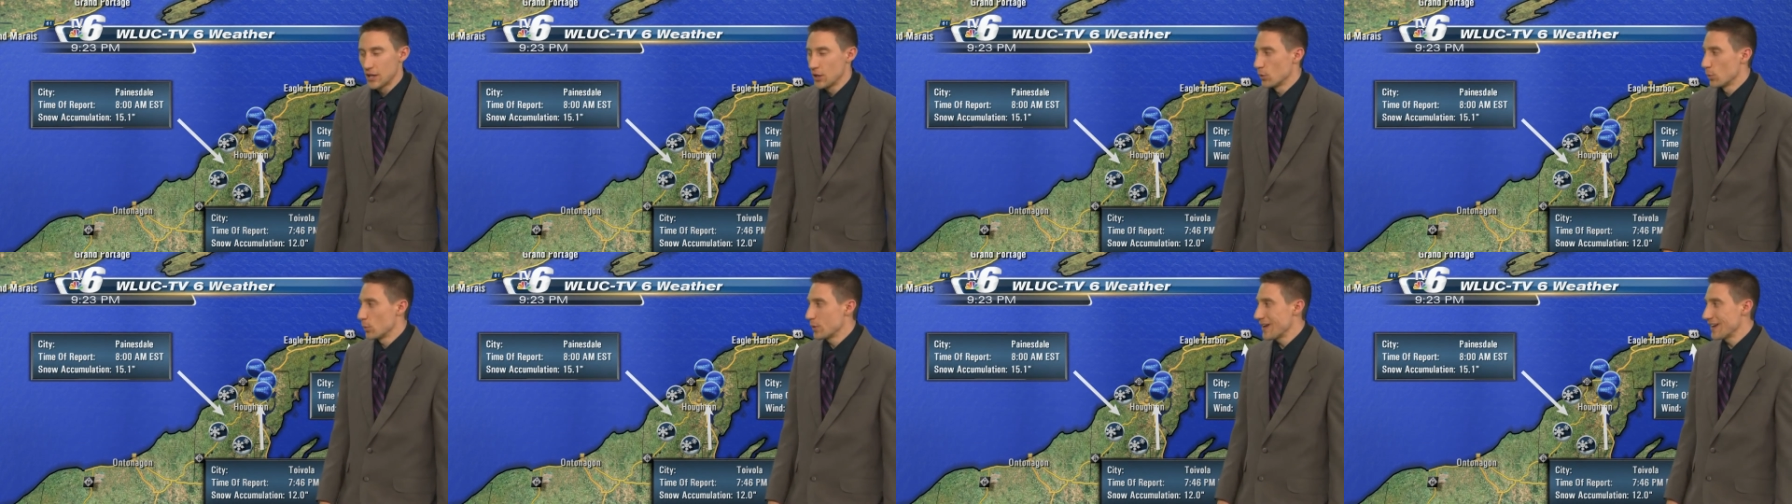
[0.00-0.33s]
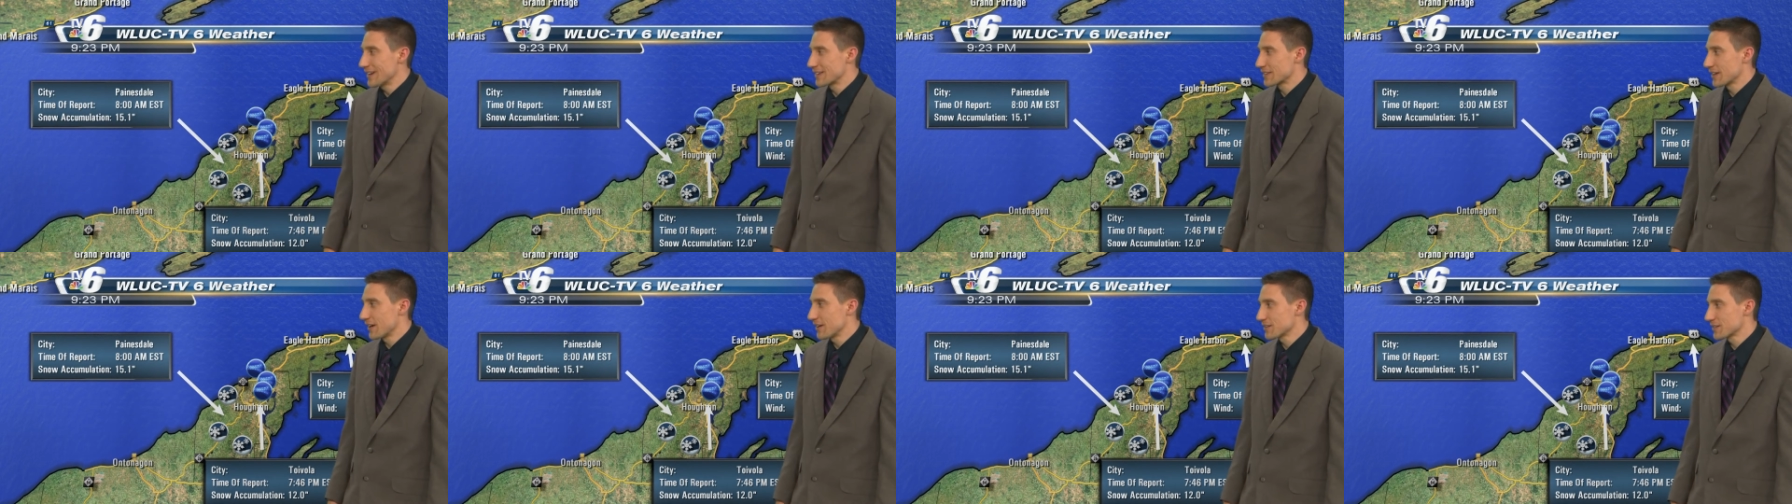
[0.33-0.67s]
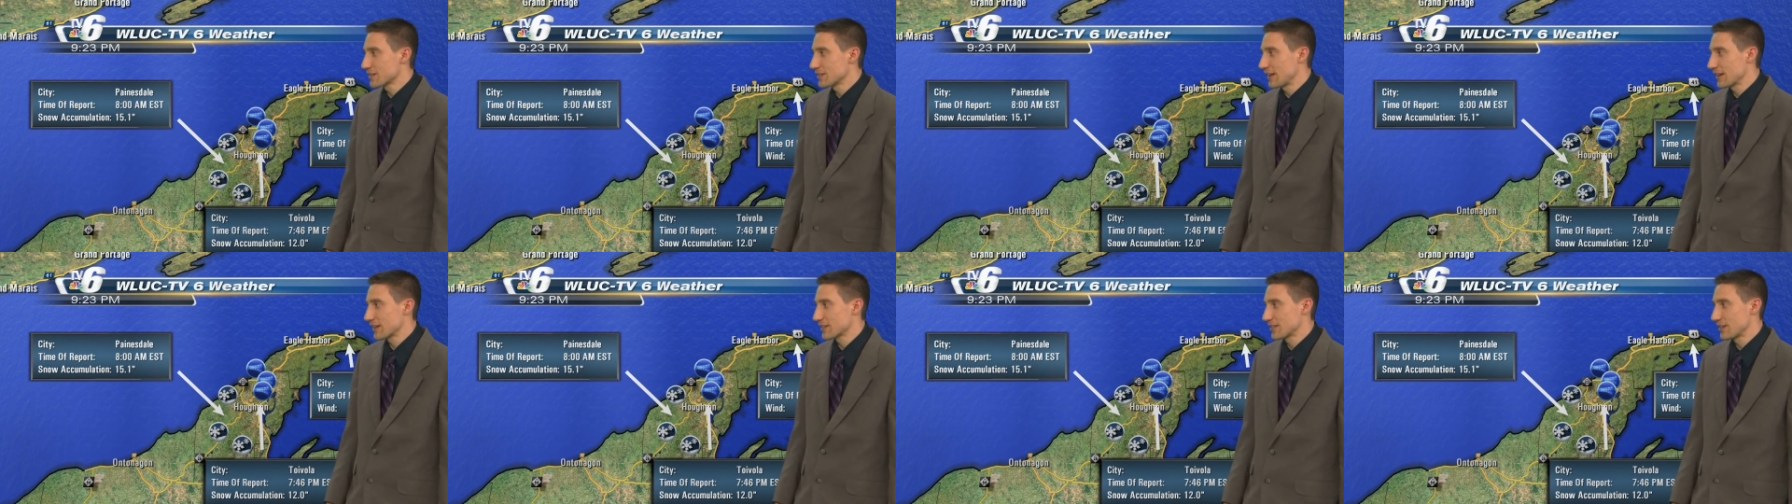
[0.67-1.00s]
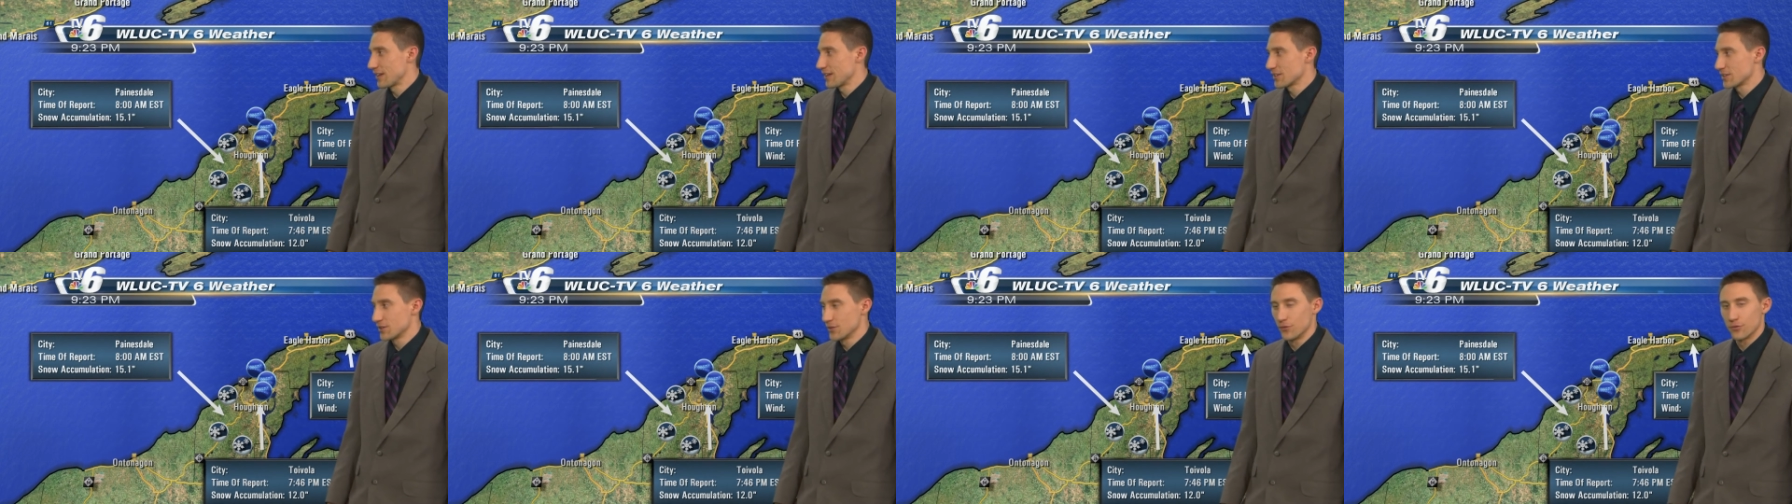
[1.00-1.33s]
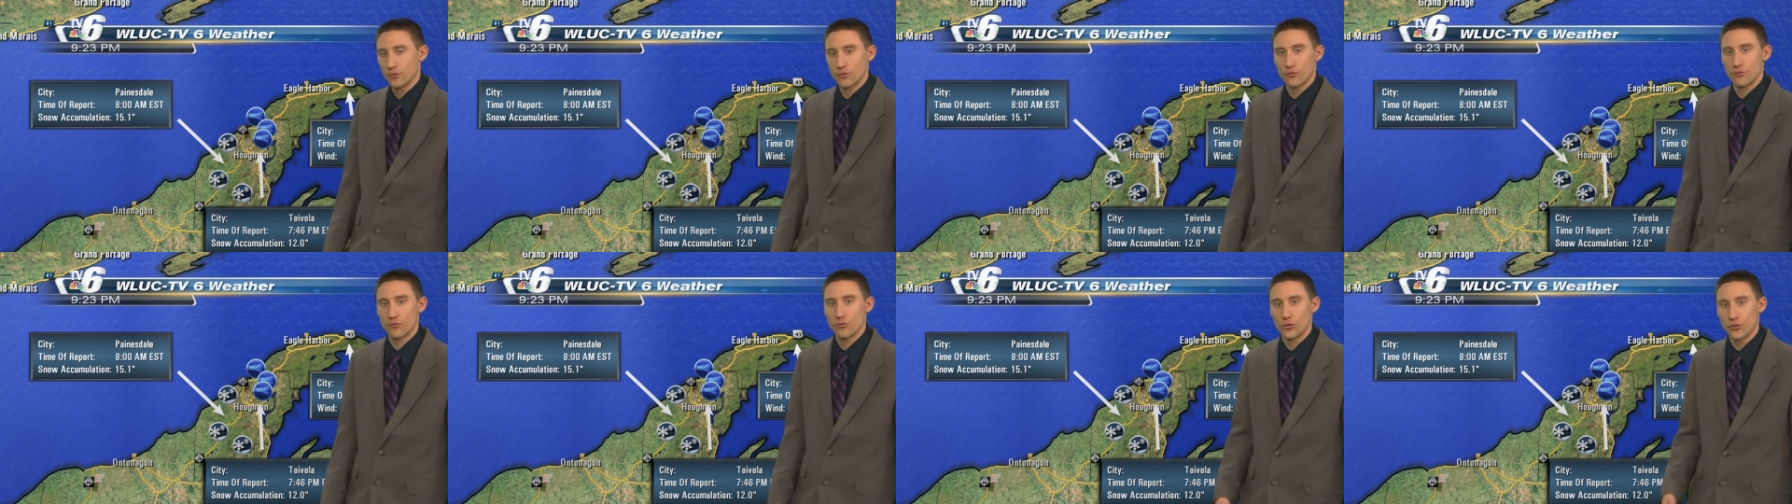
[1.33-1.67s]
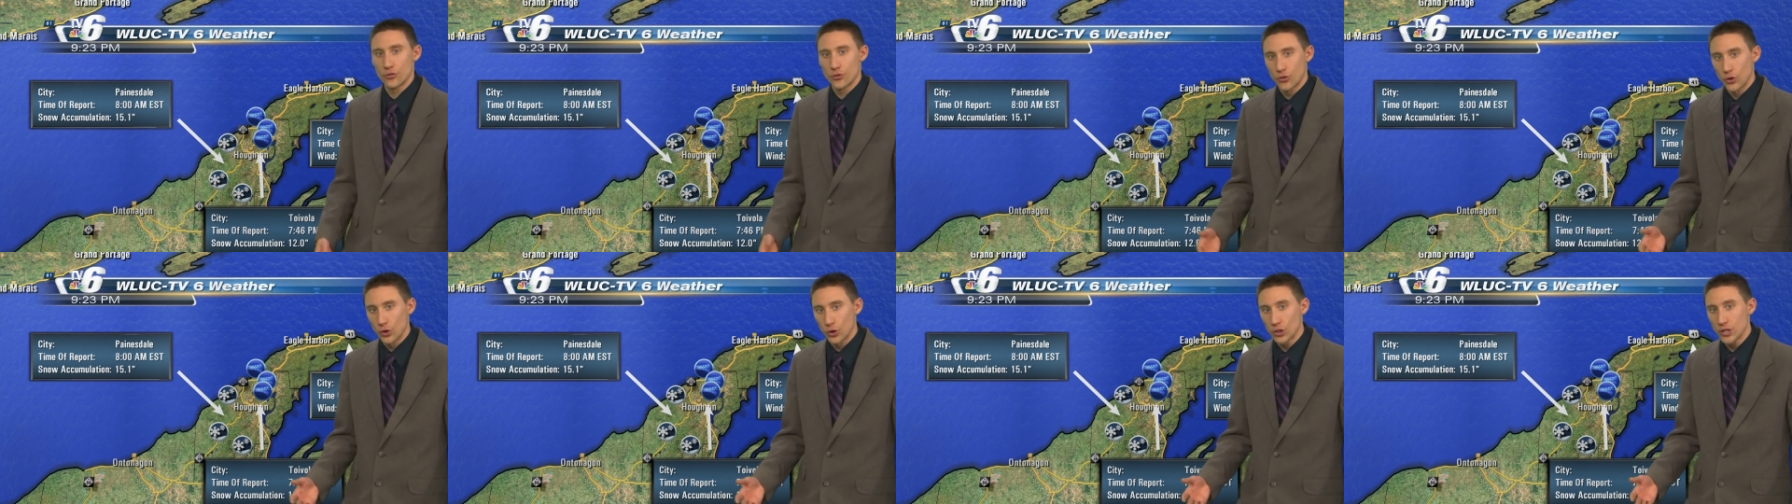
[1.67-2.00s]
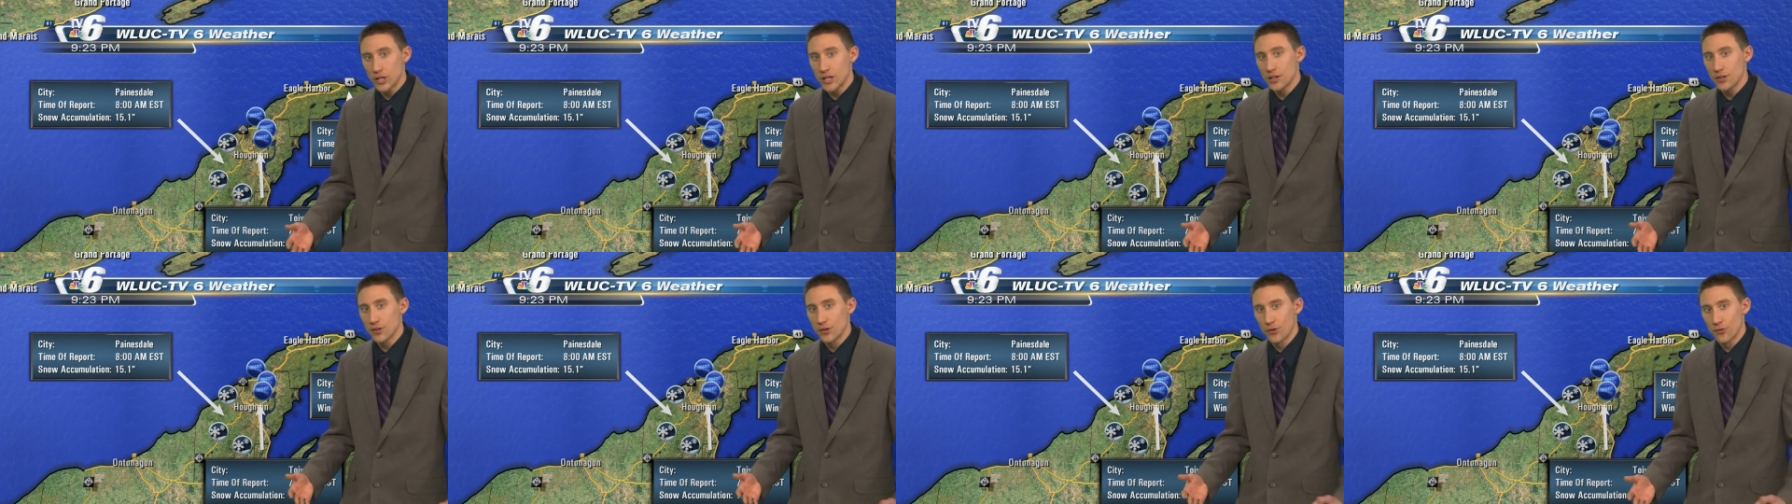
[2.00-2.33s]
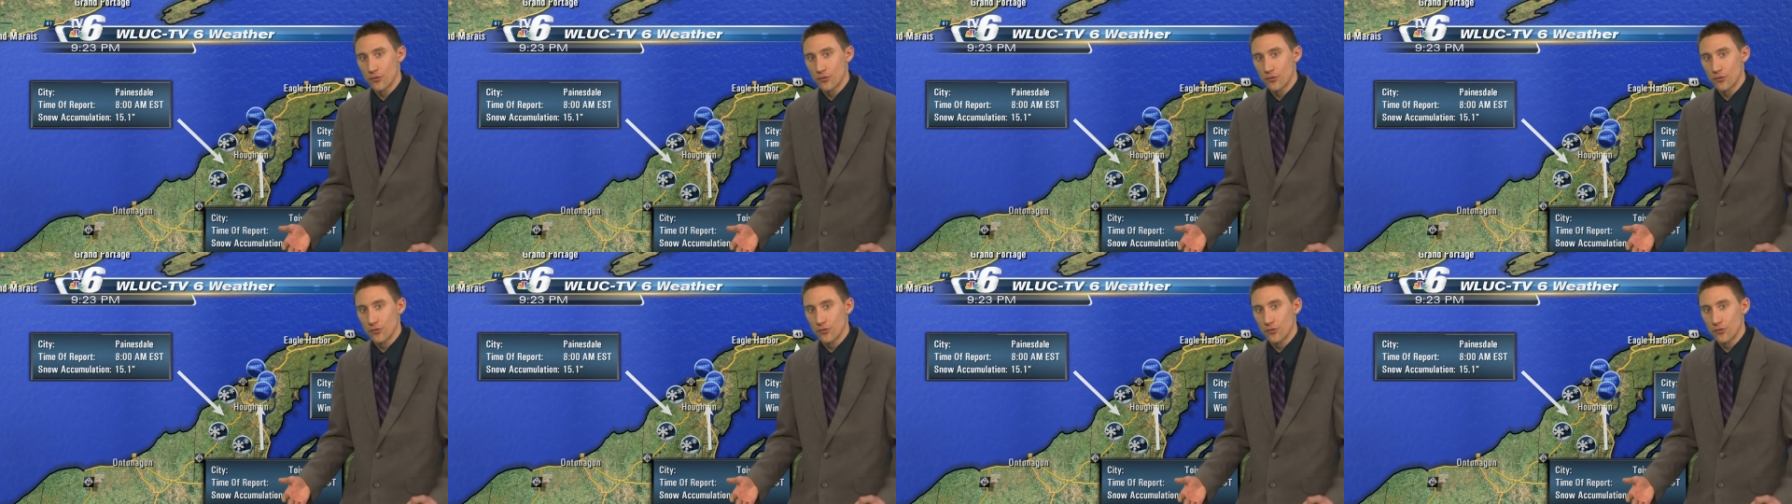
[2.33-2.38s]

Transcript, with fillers: We had gusts in excess of 30,